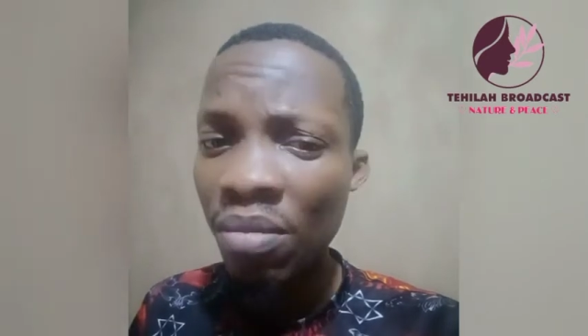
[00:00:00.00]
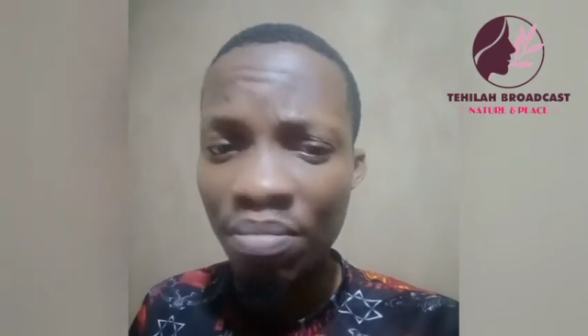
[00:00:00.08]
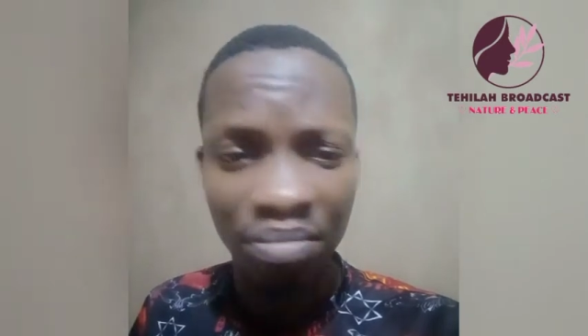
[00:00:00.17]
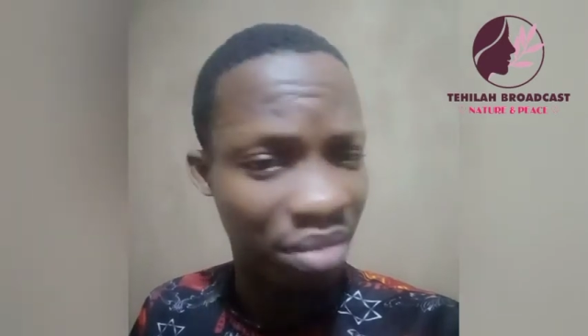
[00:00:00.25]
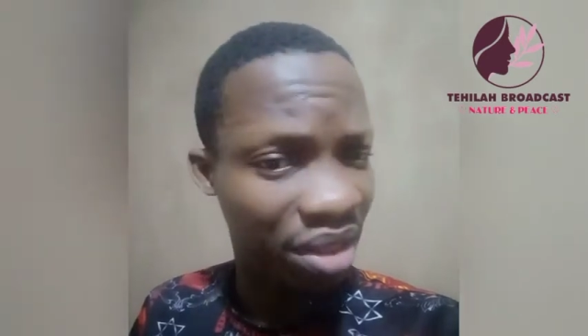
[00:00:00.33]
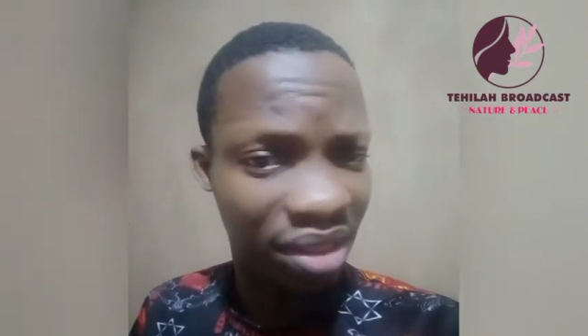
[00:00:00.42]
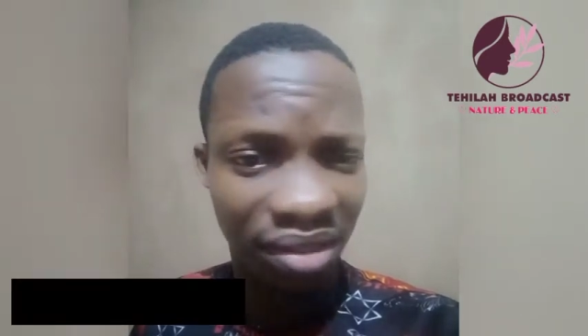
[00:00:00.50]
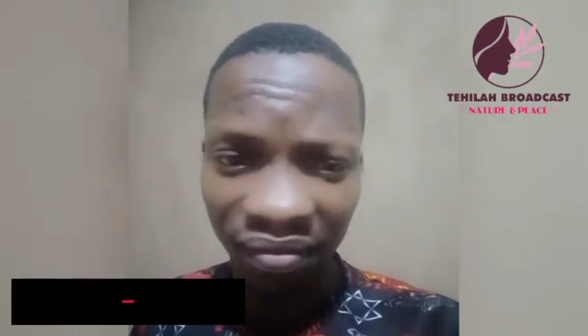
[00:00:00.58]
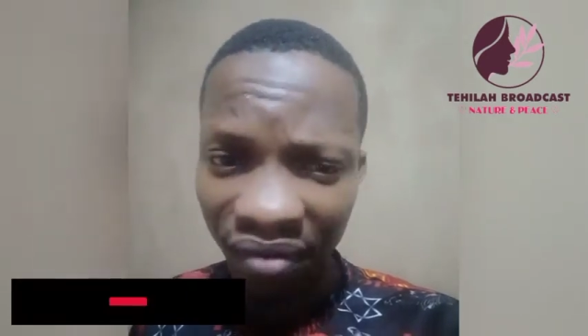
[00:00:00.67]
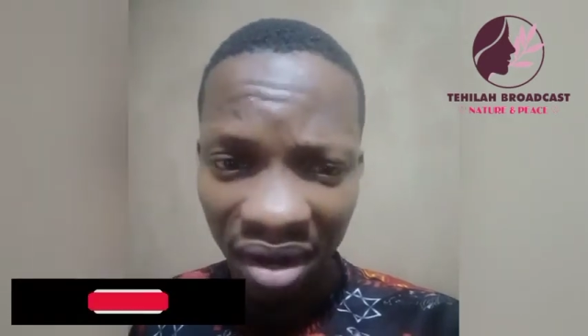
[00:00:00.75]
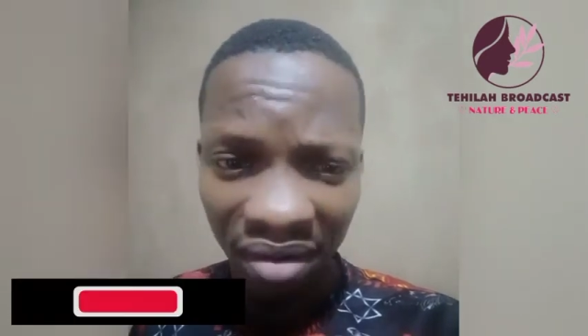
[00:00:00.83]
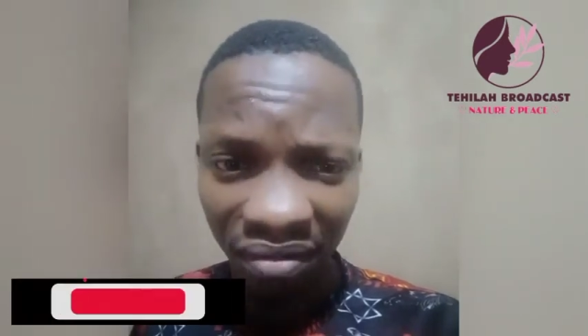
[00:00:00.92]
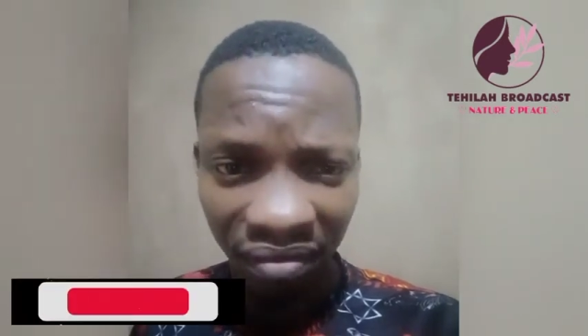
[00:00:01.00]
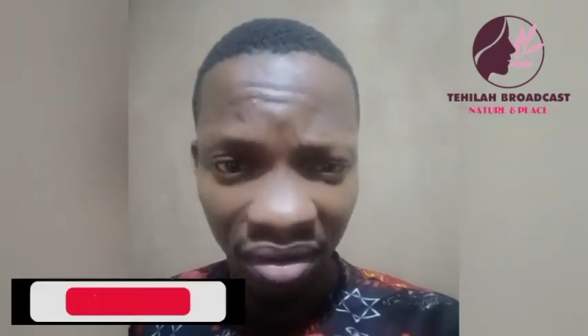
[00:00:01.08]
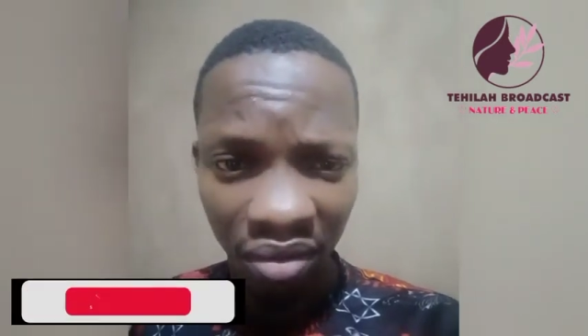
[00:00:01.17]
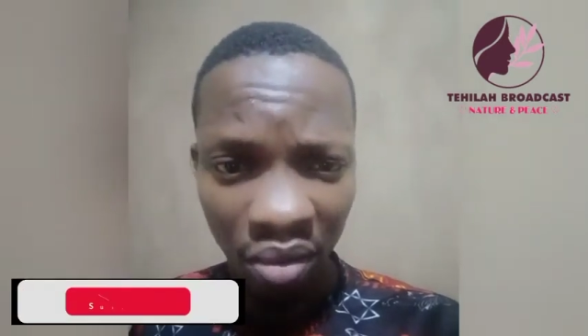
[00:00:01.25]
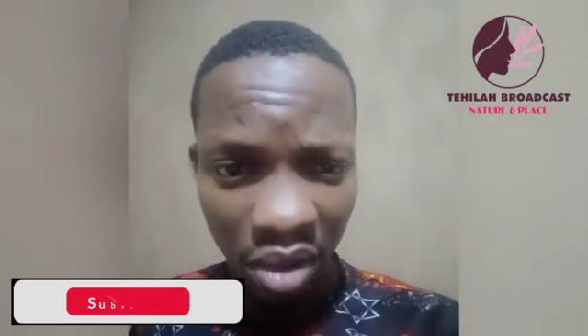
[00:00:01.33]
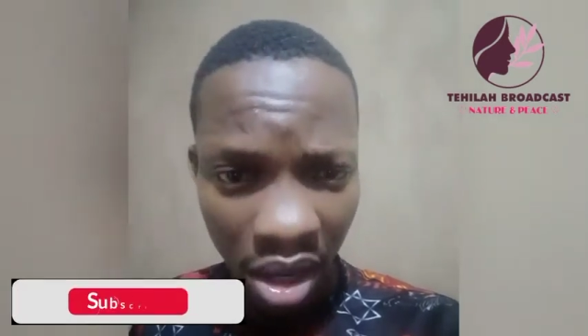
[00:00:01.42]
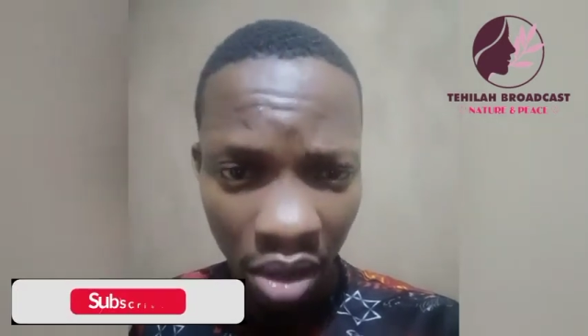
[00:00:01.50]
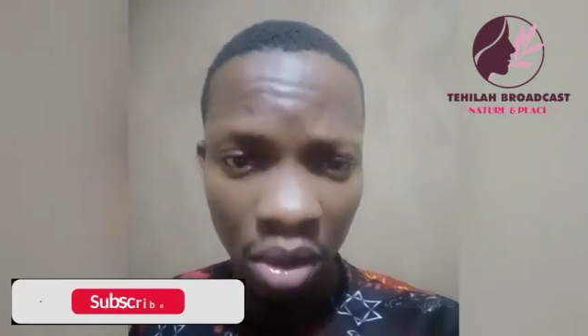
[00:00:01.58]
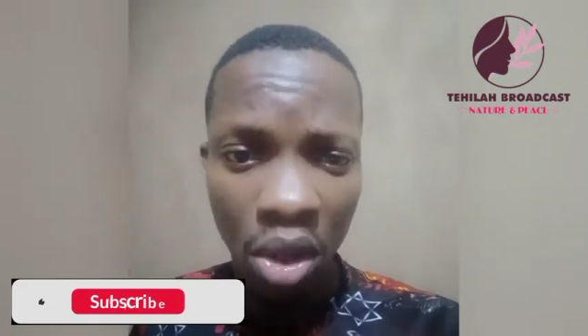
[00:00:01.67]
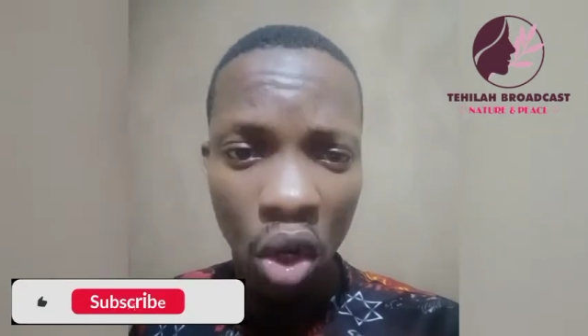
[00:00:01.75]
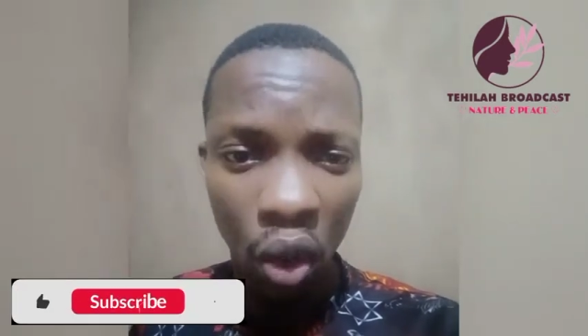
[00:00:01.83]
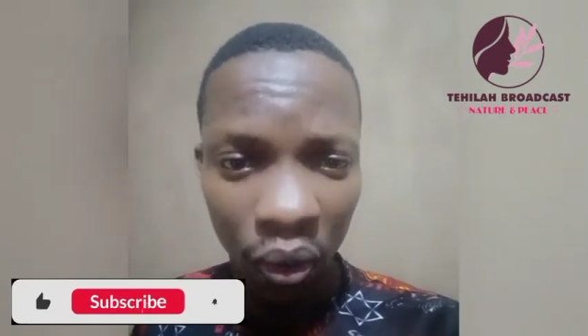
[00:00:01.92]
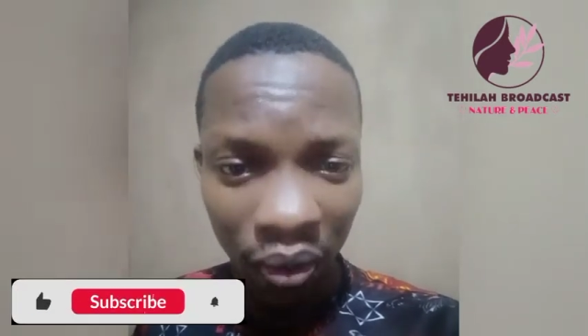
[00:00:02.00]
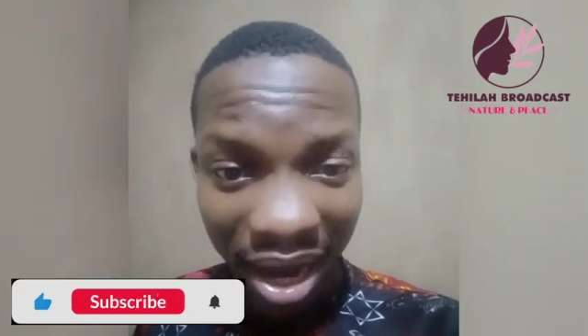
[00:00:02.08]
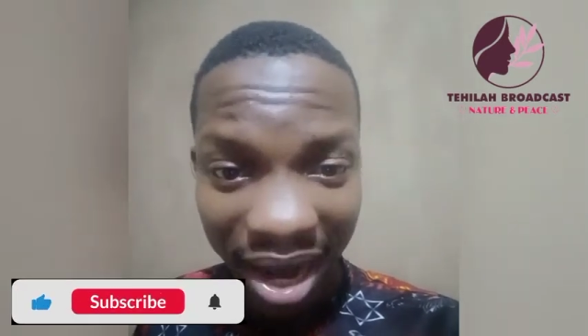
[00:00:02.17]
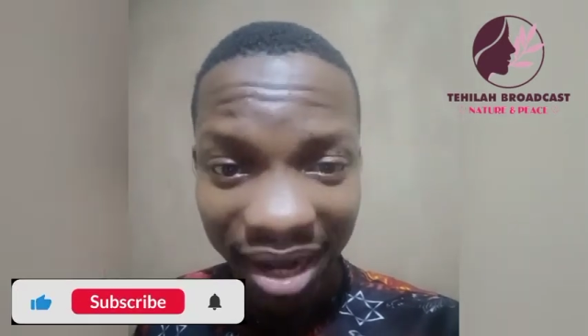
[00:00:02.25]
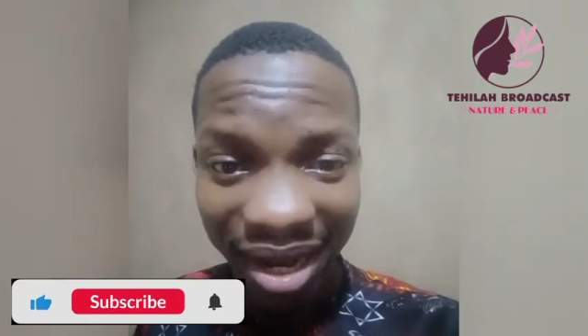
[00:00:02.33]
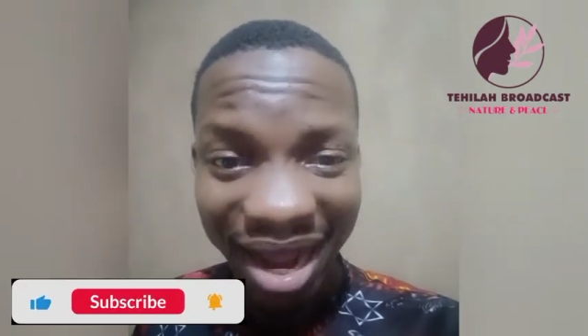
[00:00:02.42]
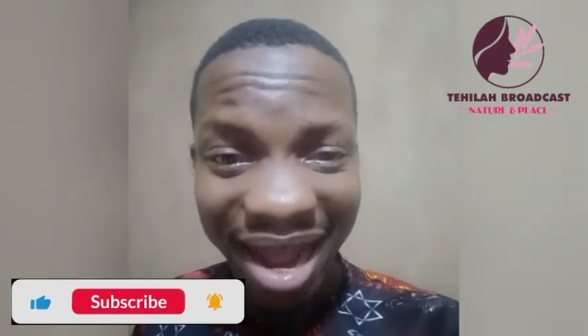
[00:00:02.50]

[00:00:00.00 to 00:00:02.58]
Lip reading: Mix very, very well. All right,